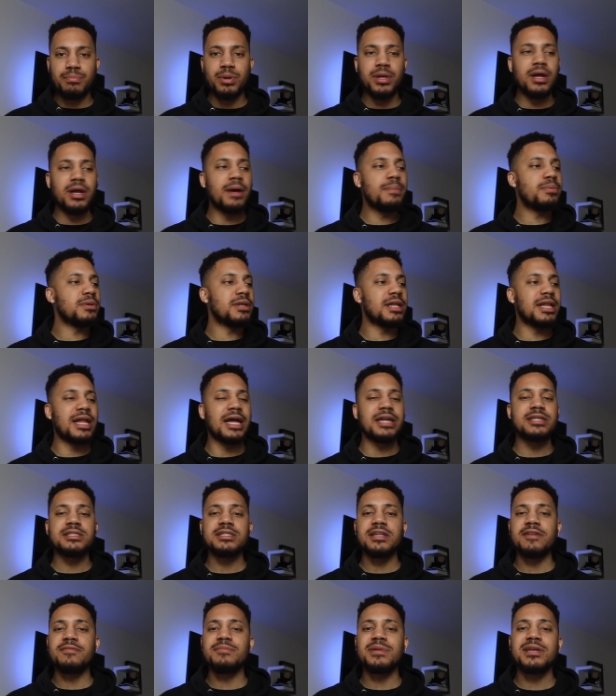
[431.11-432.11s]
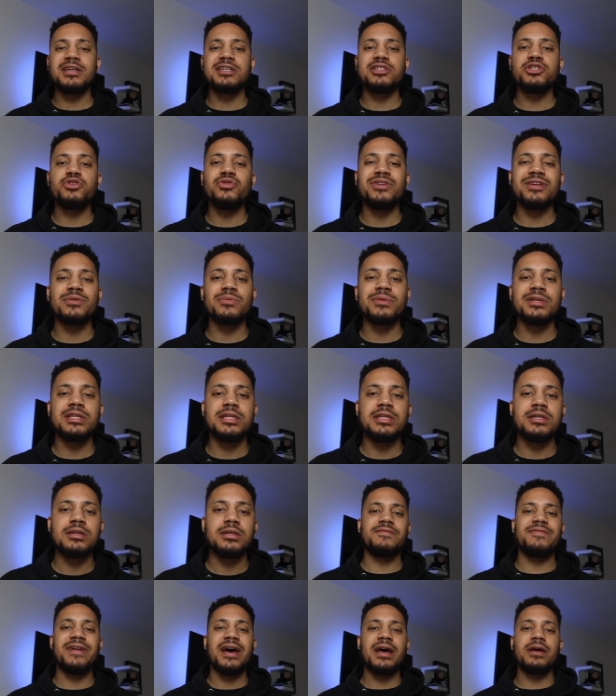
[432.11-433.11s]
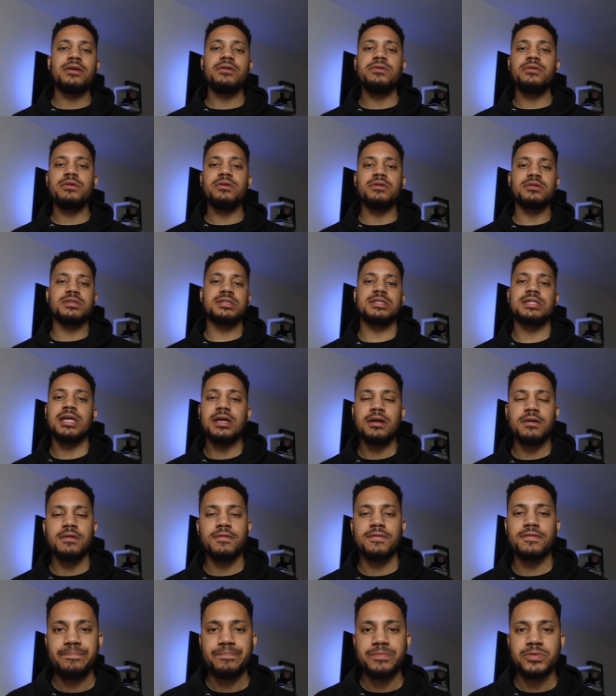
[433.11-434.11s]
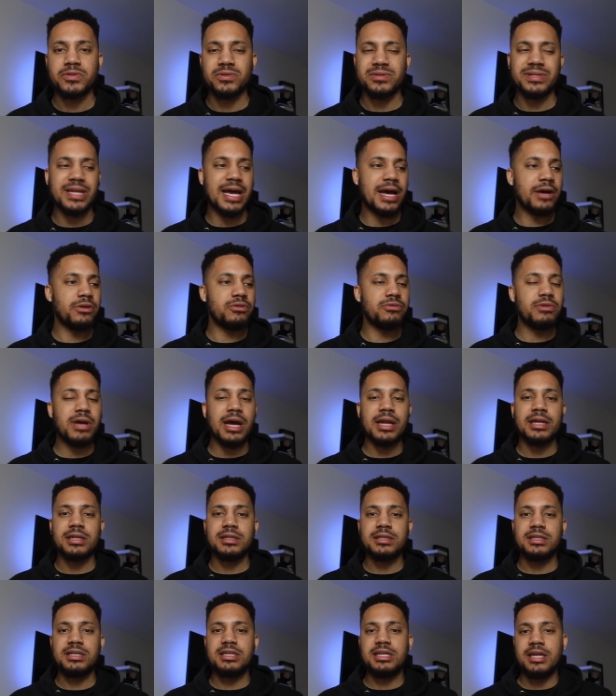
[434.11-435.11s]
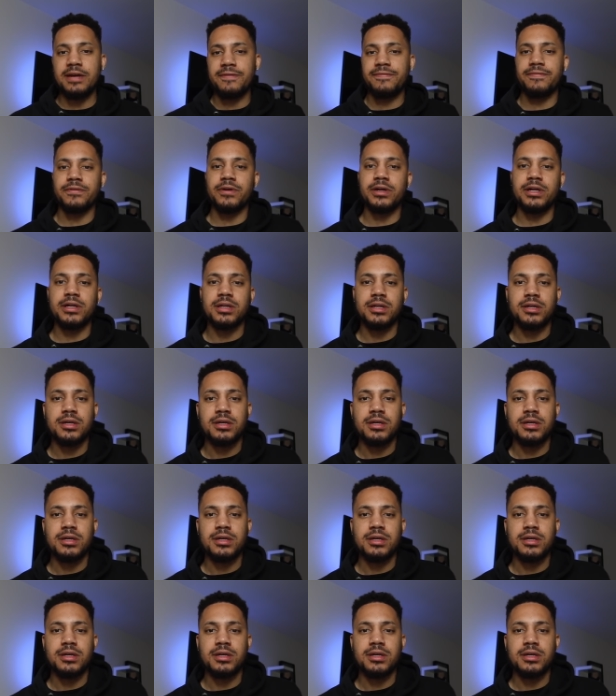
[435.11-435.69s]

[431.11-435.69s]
put up with a lot of stuff because you didn't really value yourself. So now you got a different